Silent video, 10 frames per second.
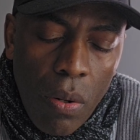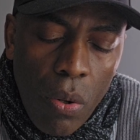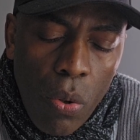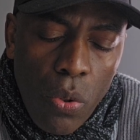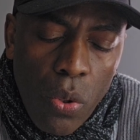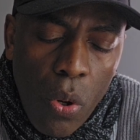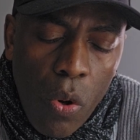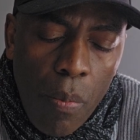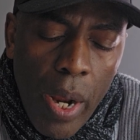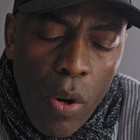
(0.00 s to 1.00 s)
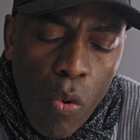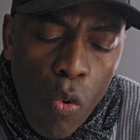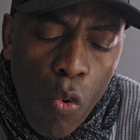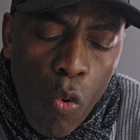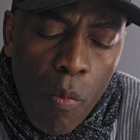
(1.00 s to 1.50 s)
O thou by
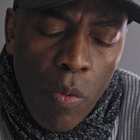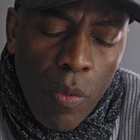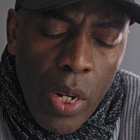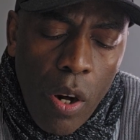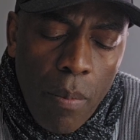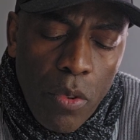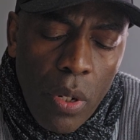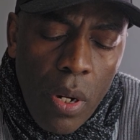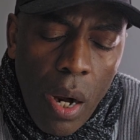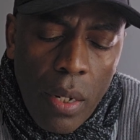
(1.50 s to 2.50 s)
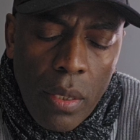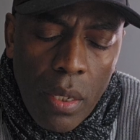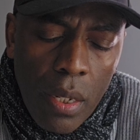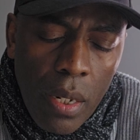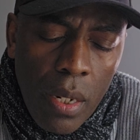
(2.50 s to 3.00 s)
whom we come to God,
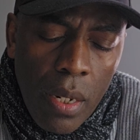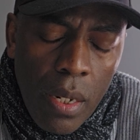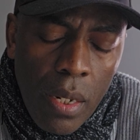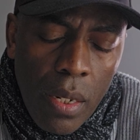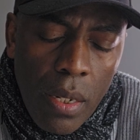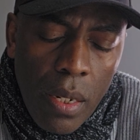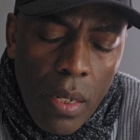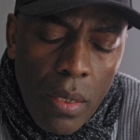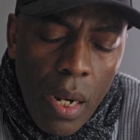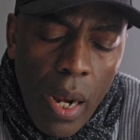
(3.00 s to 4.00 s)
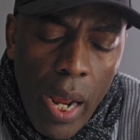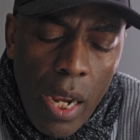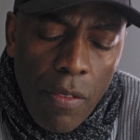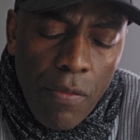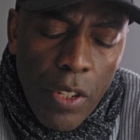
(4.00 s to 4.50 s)
the
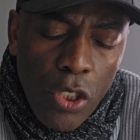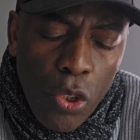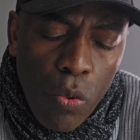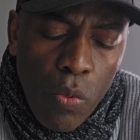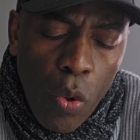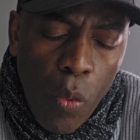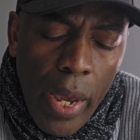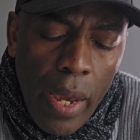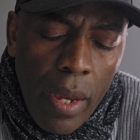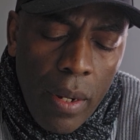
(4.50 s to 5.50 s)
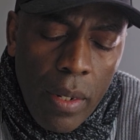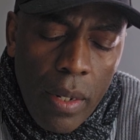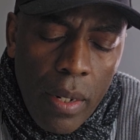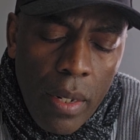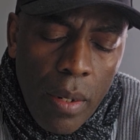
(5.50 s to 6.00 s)
life, the truth, the way,
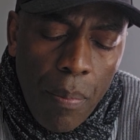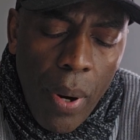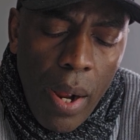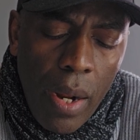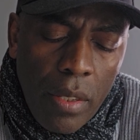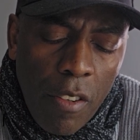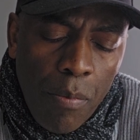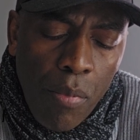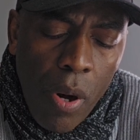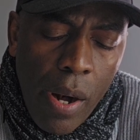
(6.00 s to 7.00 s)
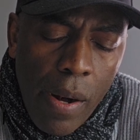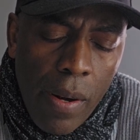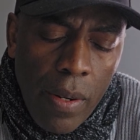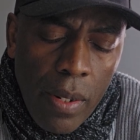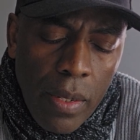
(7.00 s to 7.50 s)
the path of
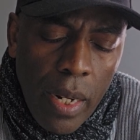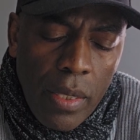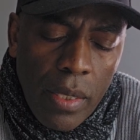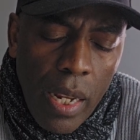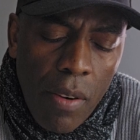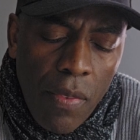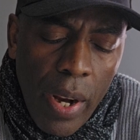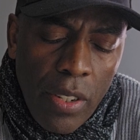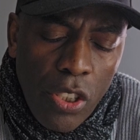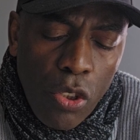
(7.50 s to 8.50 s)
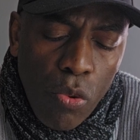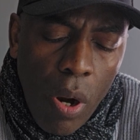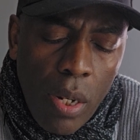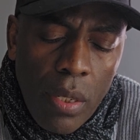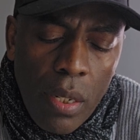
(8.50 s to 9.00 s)
prayer thyself hast
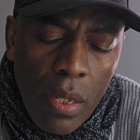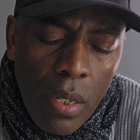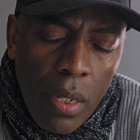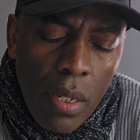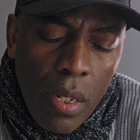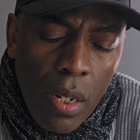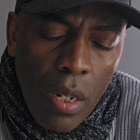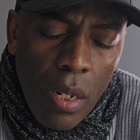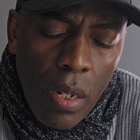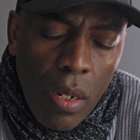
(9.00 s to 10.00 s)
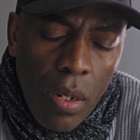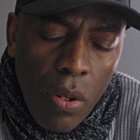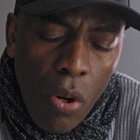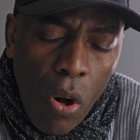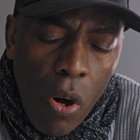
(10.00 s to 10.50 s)
trod.
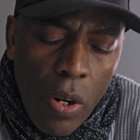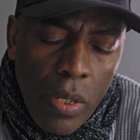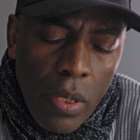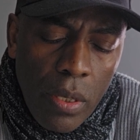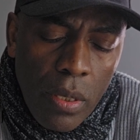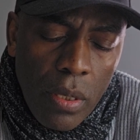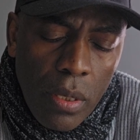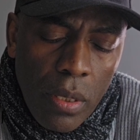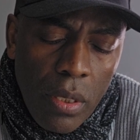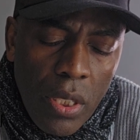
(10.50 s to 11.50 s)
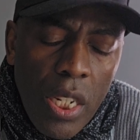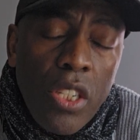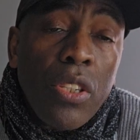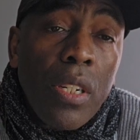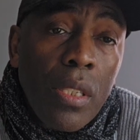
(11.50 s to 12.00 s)
Lord,
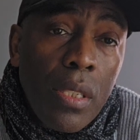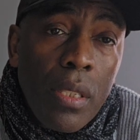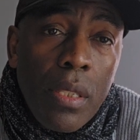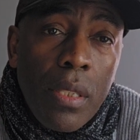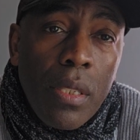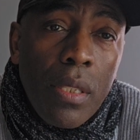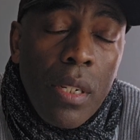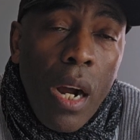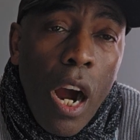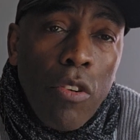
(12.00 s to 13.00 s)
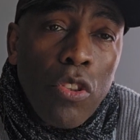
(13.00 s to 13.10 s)
teach us how